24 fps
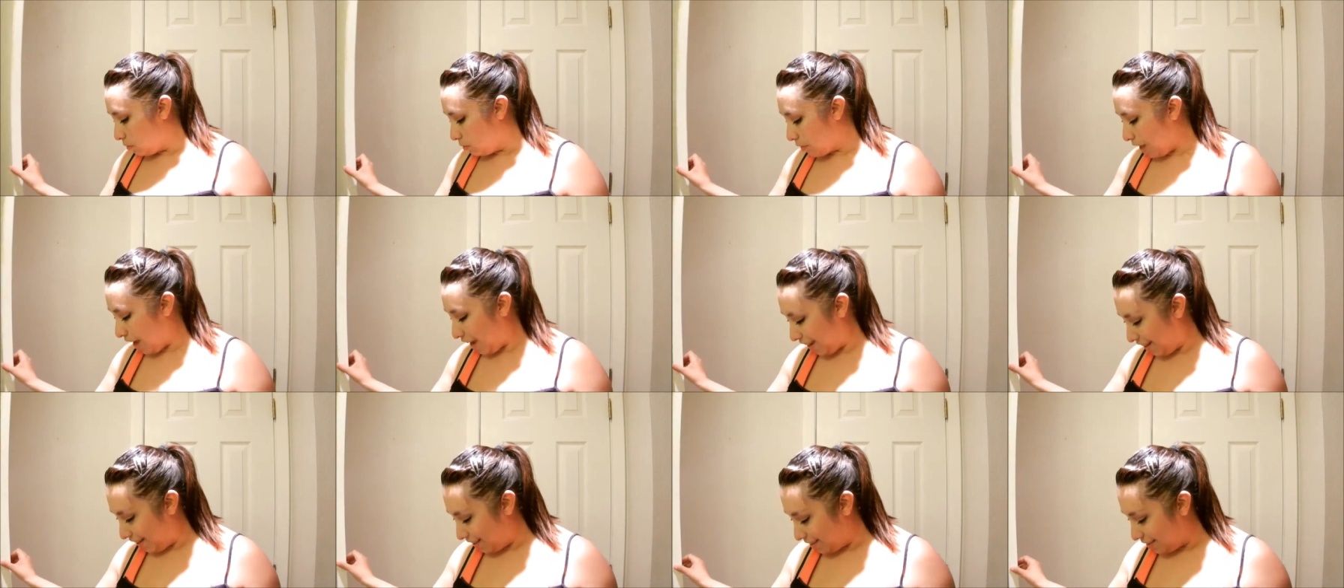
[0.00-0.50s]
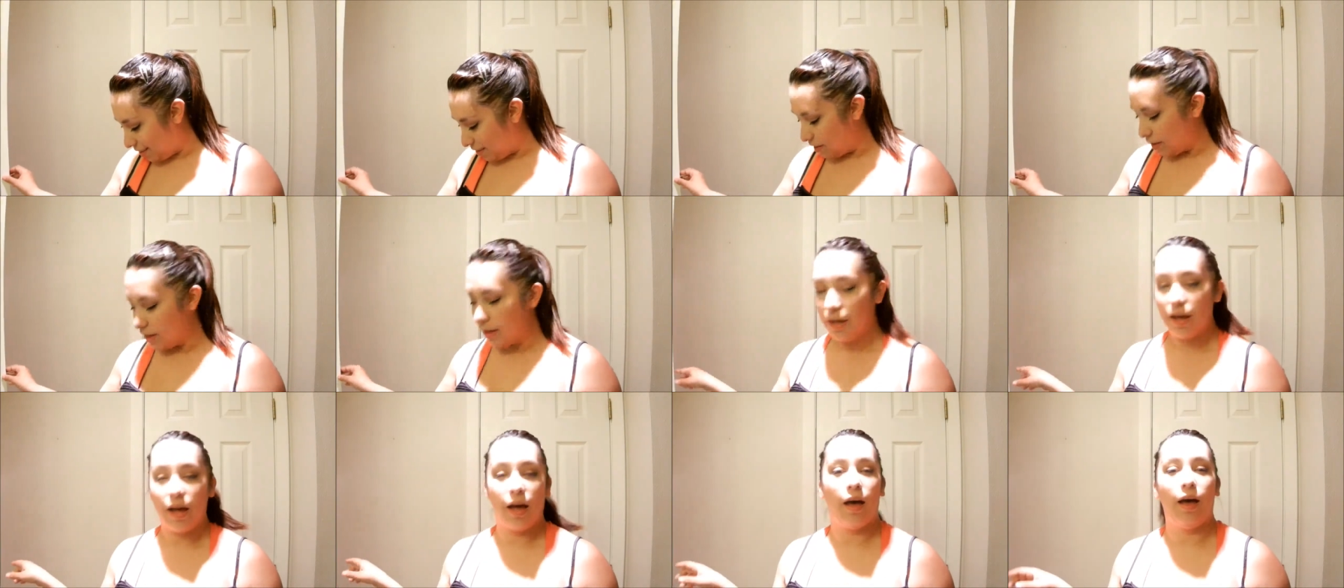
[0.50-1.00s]
hi,
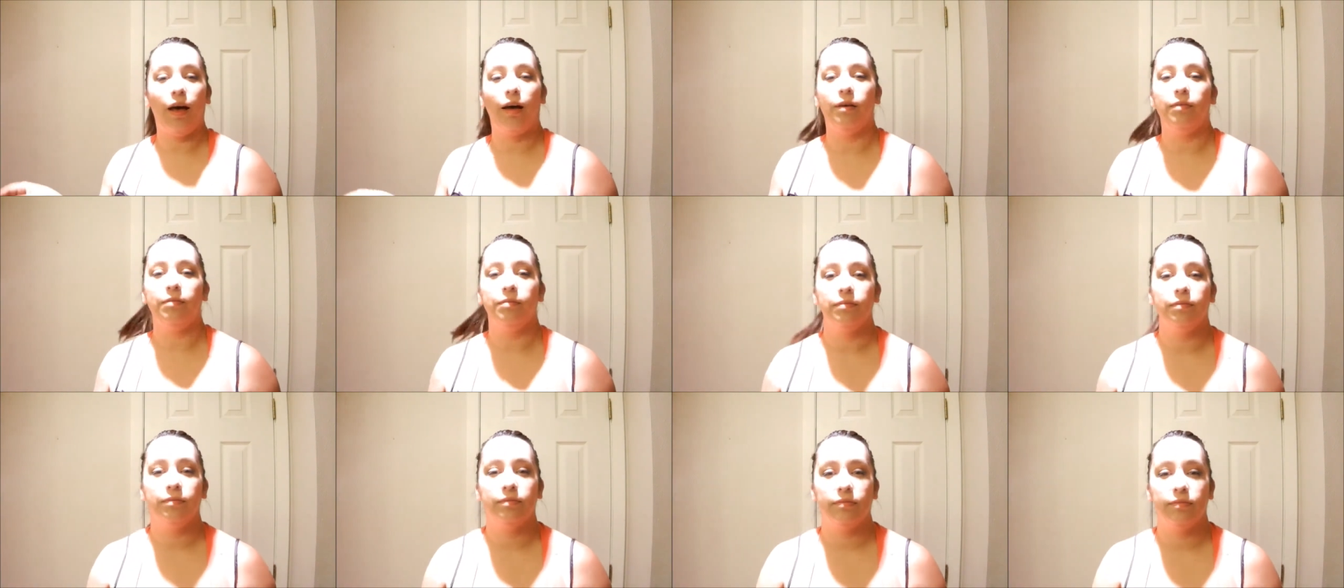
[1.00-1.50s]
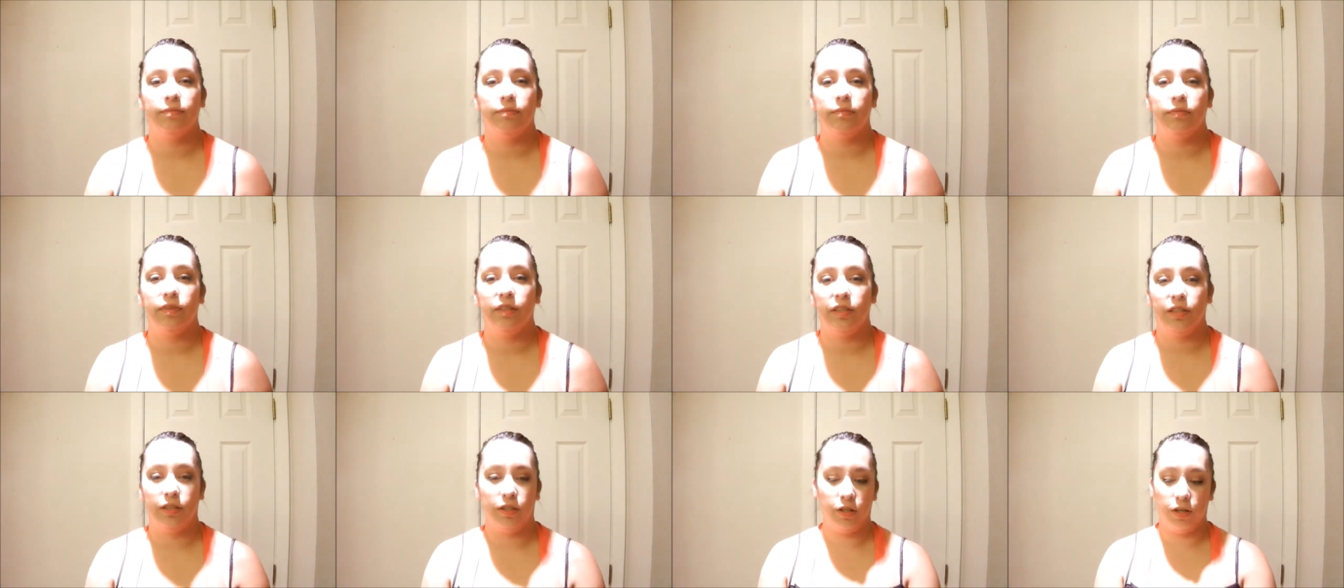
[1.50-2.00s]
um,
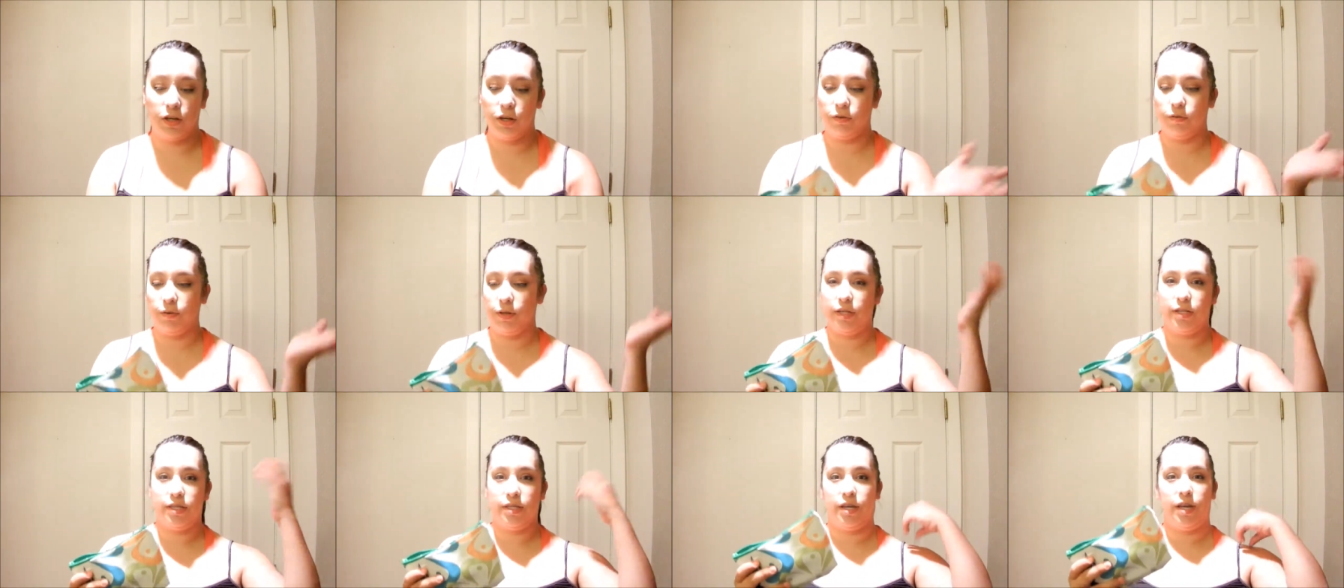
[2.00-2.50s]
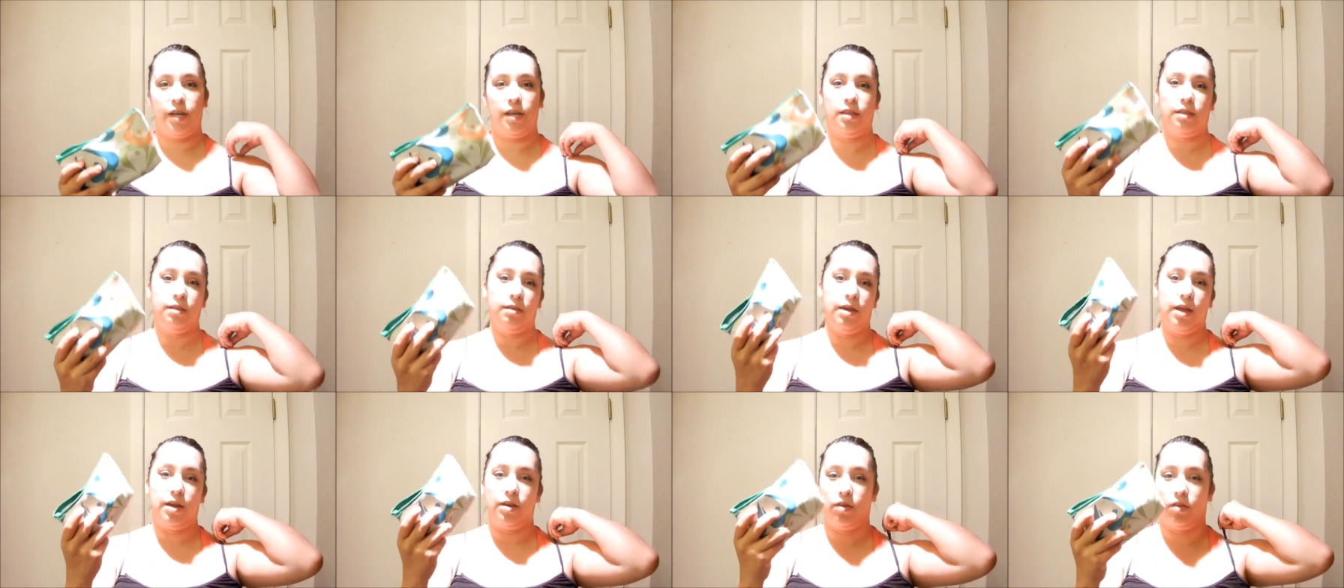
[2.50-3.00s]
you can't really see
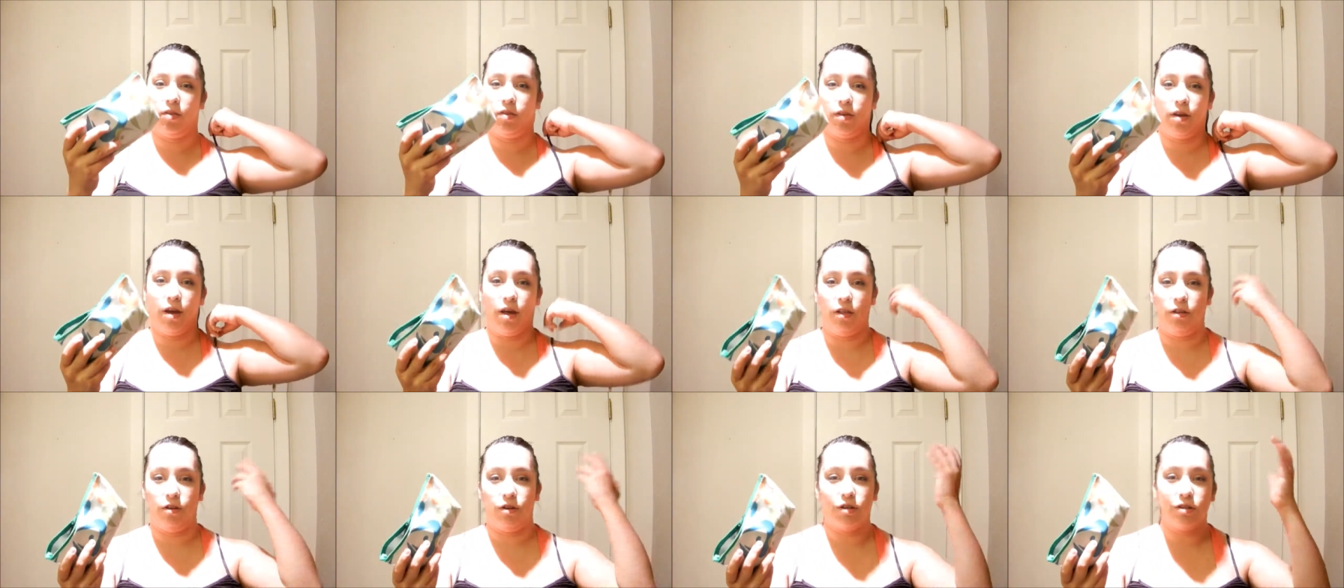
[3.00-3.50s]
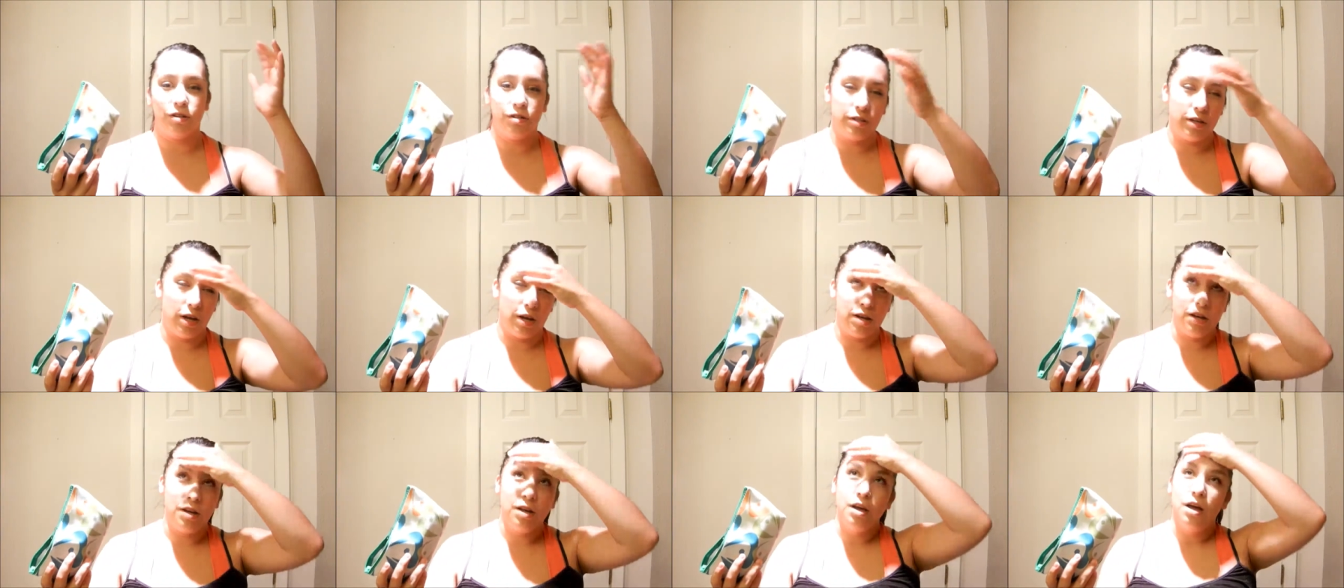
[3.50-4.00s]
any color.
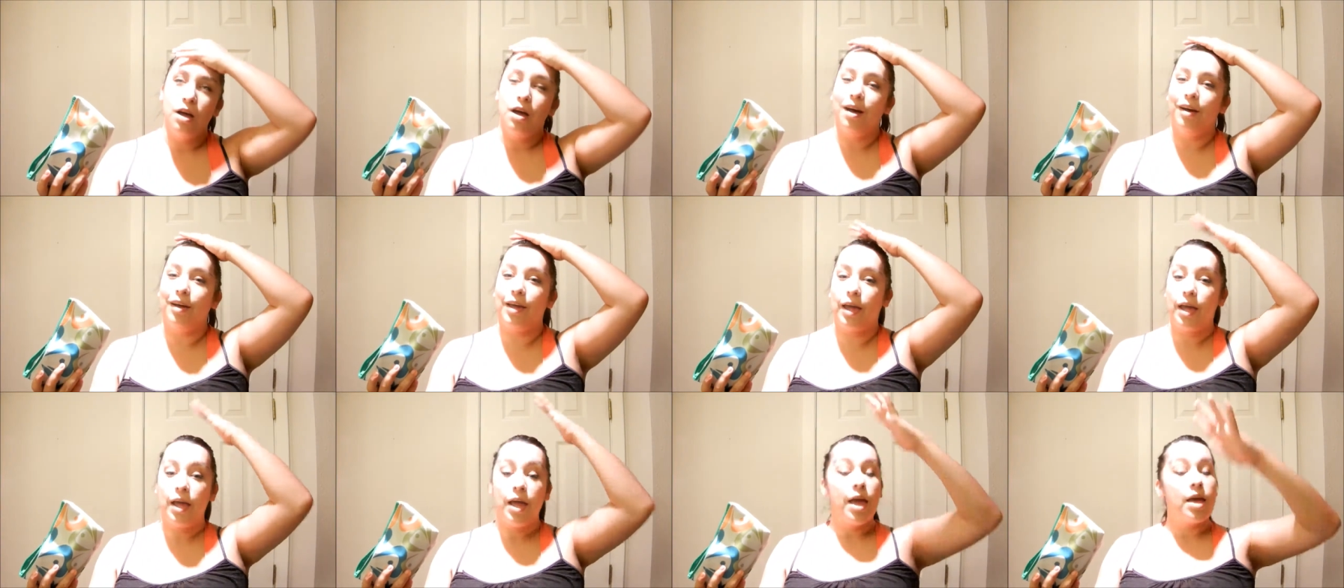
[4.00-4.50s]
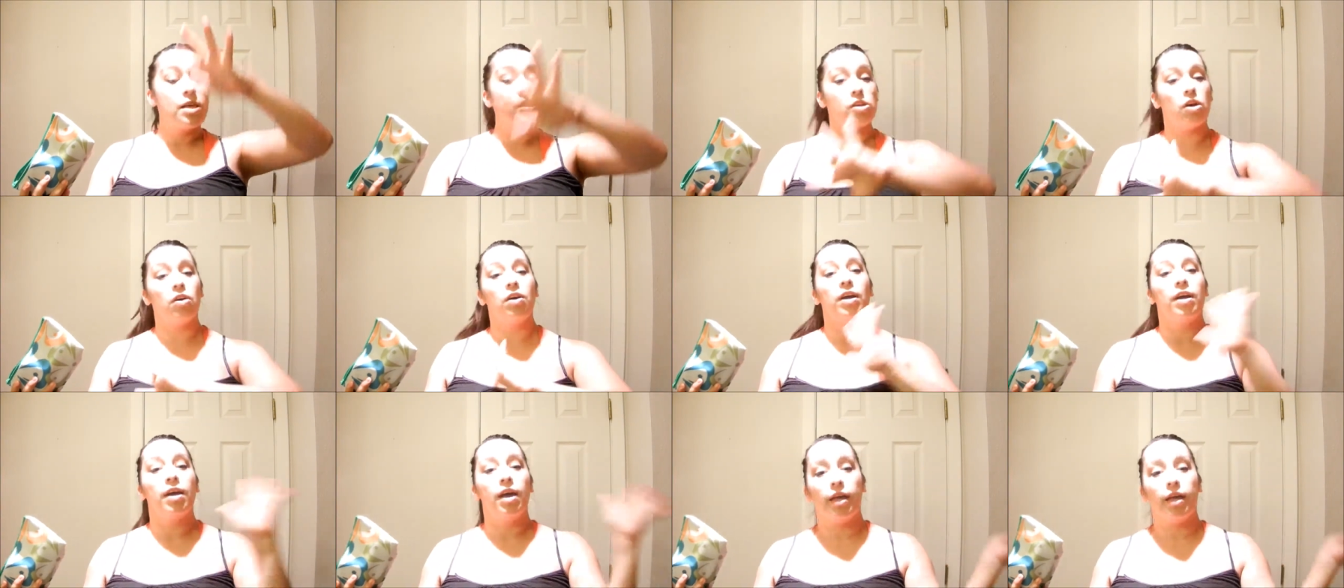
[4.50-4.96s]
Duh. Okay, so